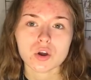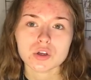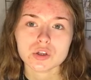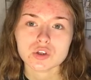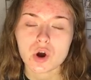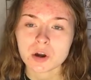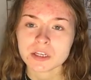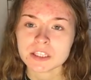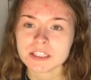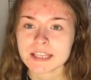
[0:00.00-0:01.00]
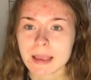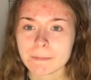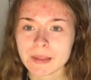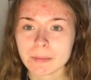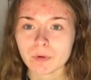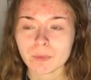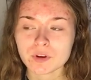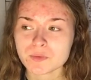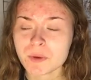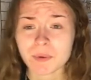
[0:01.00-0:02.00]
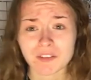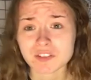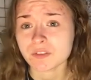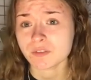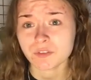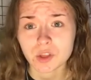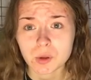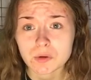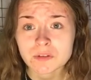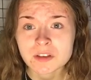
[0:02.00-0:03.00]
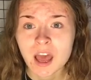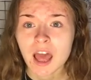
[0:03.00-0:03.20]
talking to the same people, because people have different views.